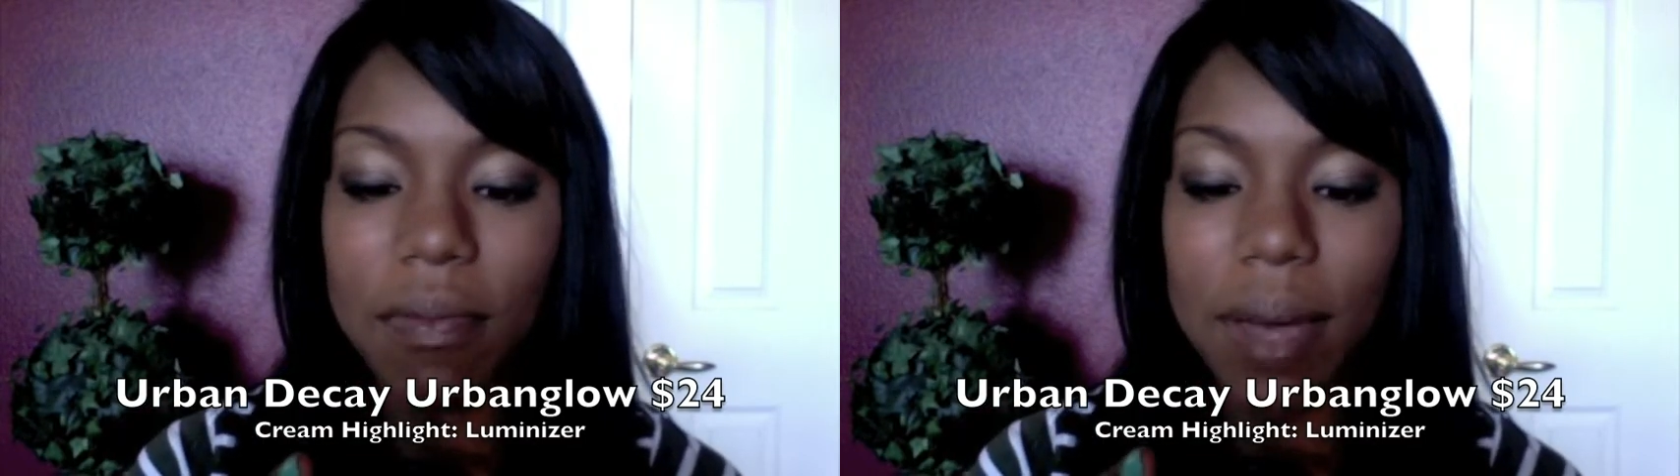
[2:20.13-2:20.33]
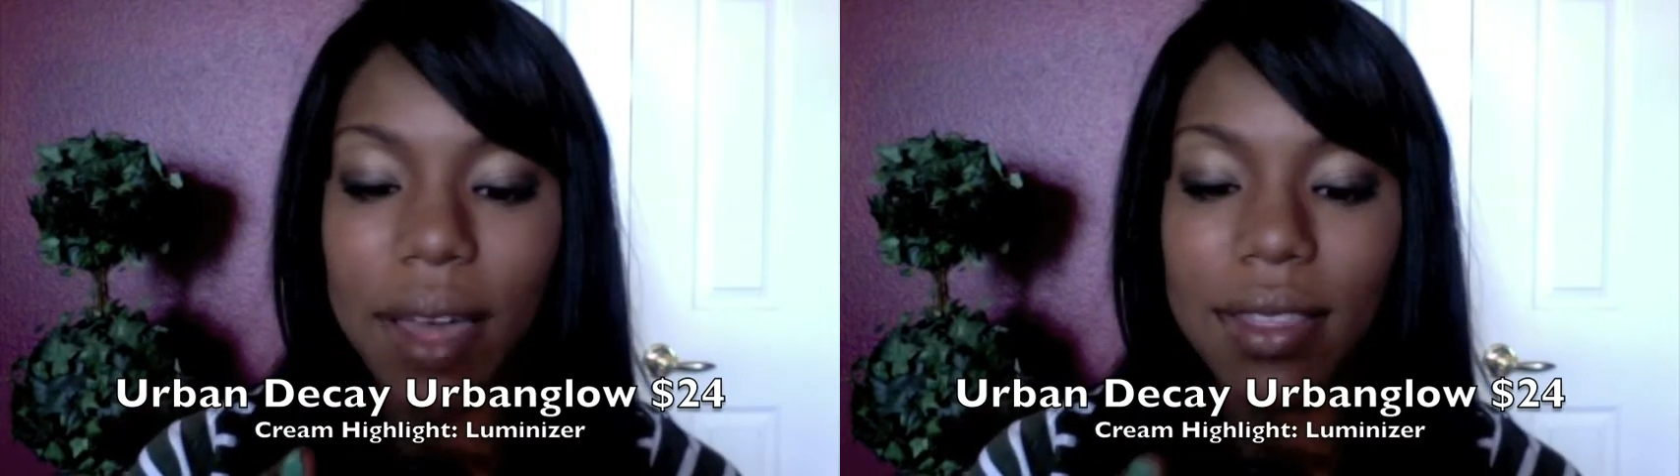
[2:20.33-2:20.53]

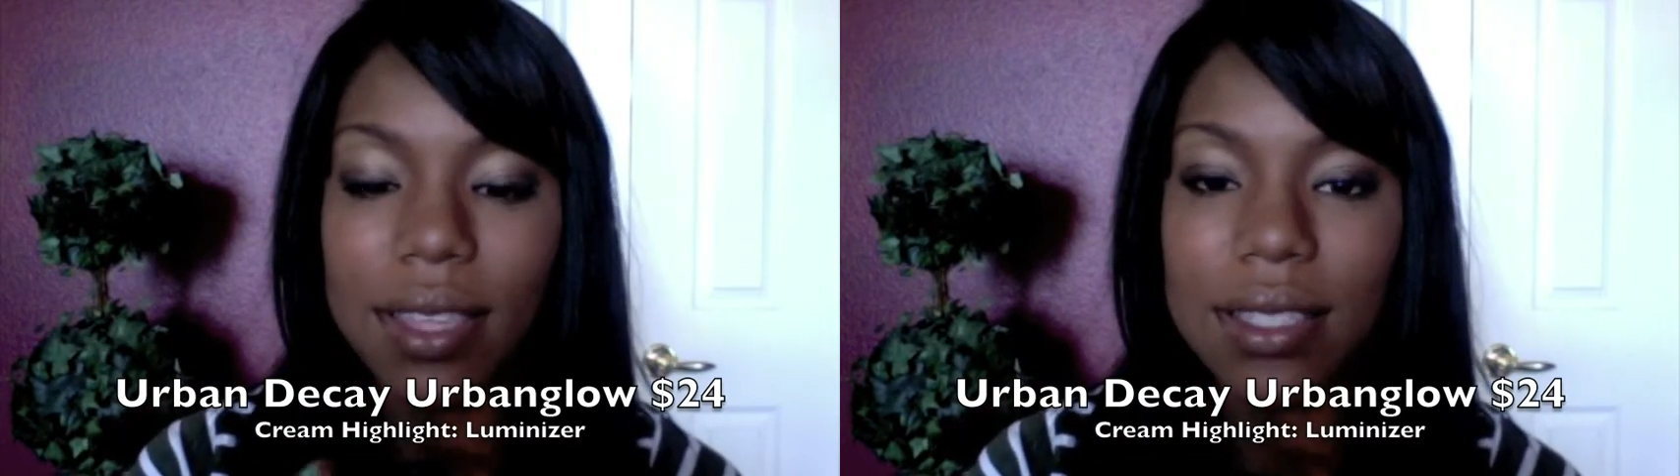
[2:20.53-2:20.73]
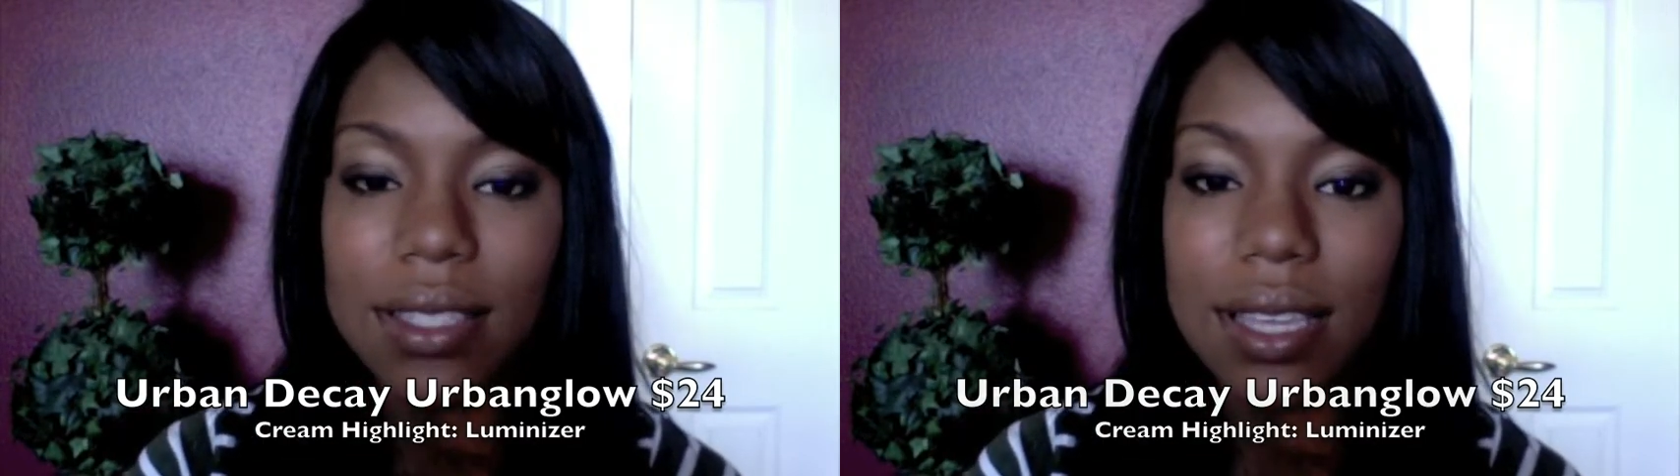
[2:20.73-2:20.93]
But
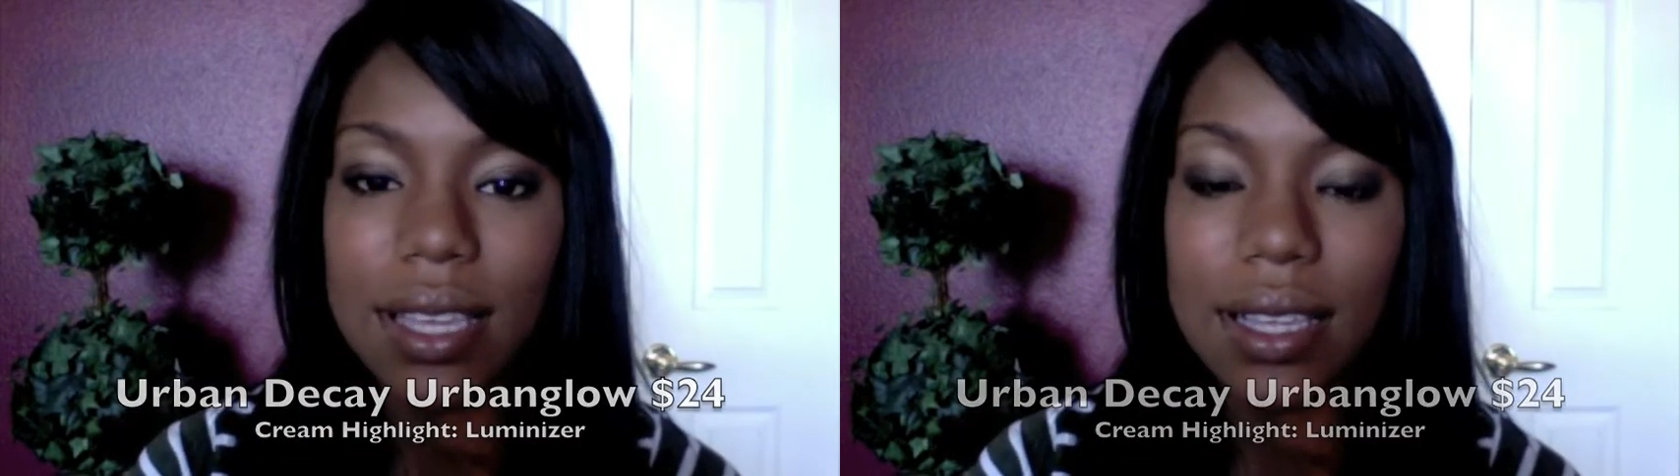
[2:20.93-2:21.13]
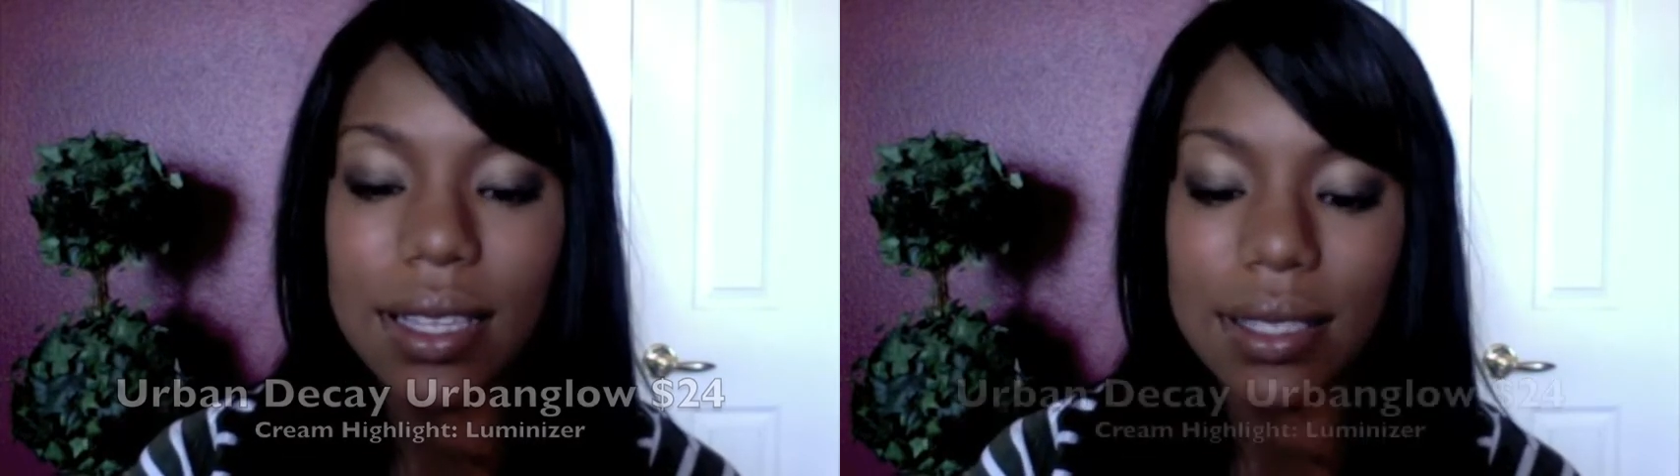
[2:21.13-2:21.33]
this
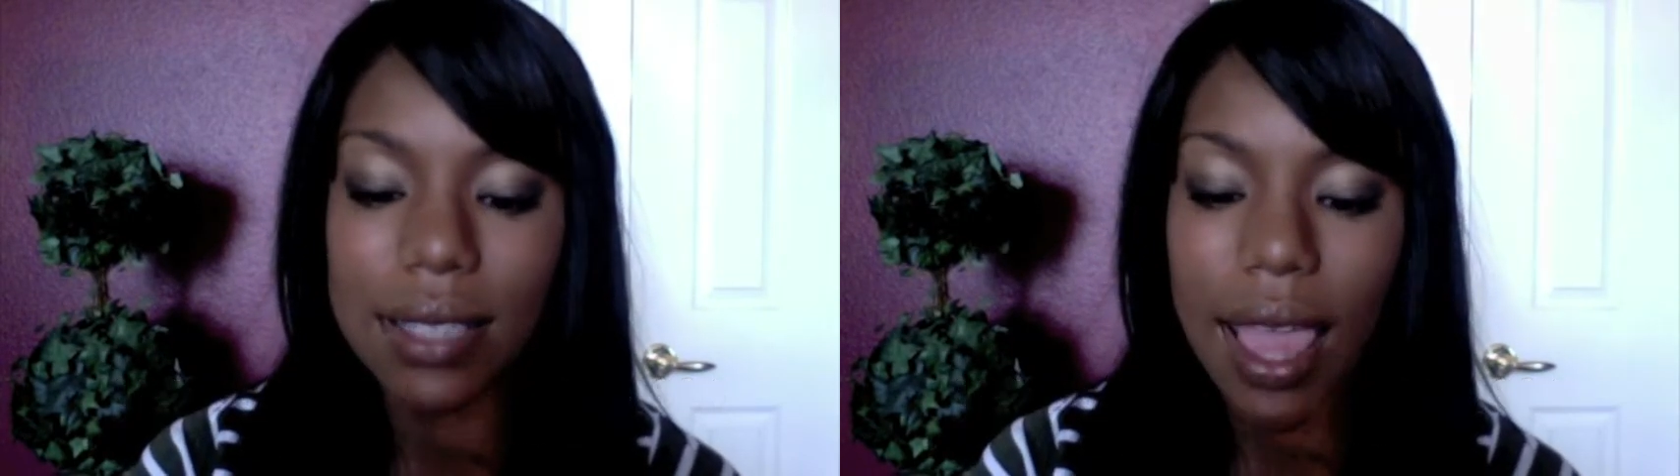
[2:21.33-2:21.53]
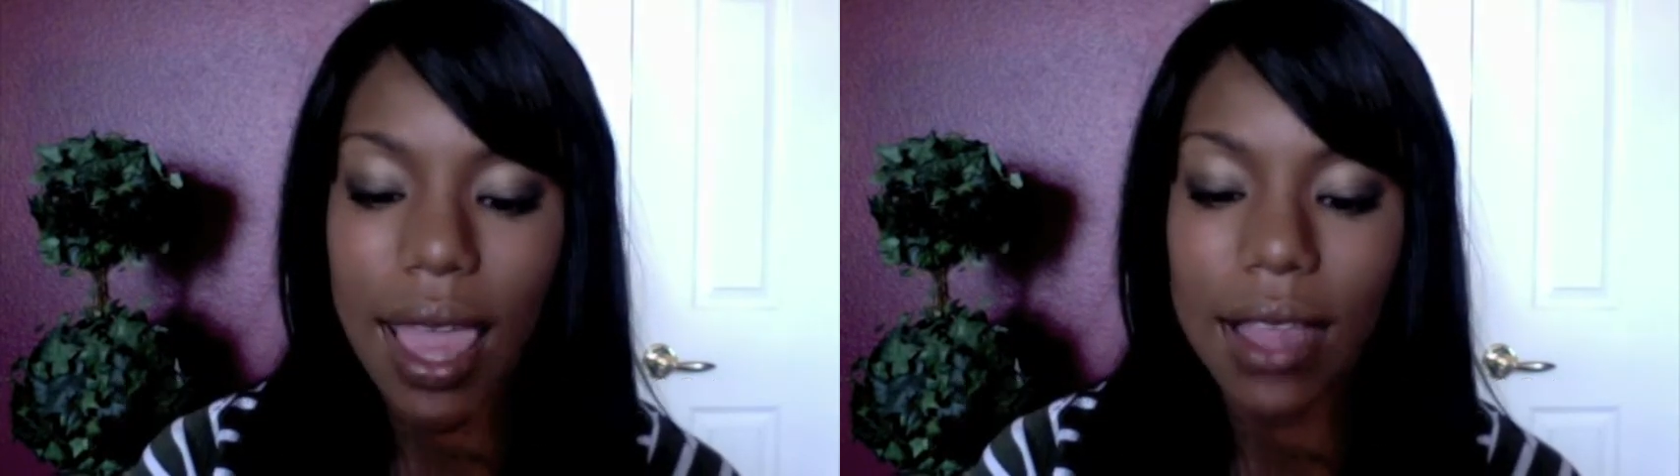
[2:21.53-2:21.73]
is
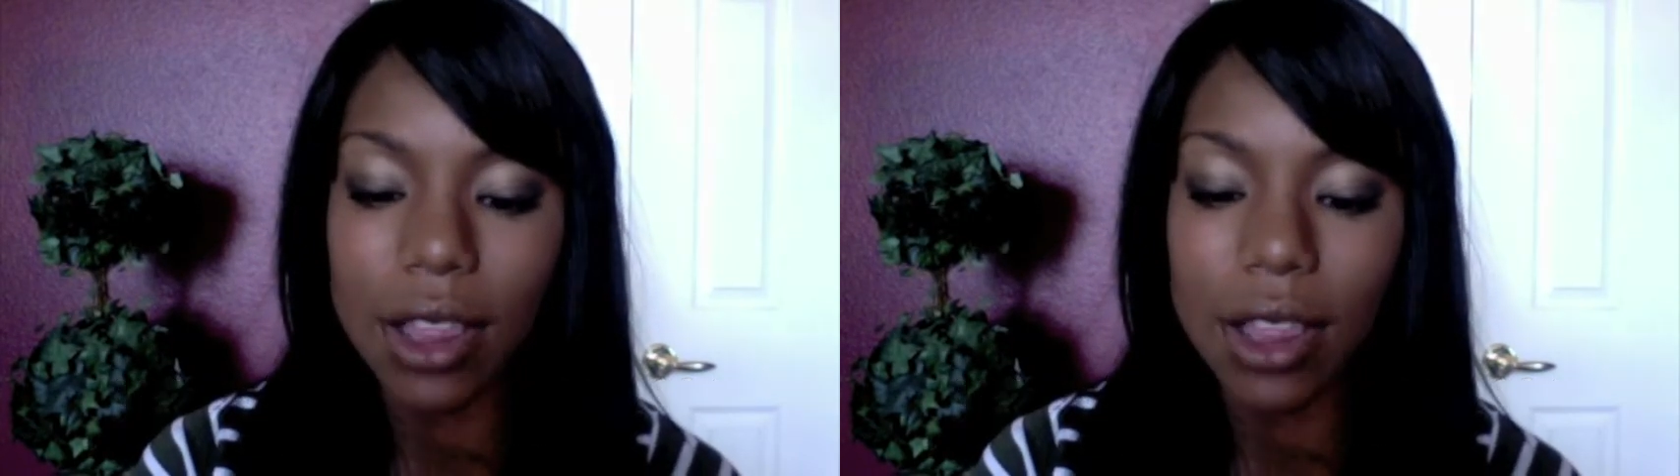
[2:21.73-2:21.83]
a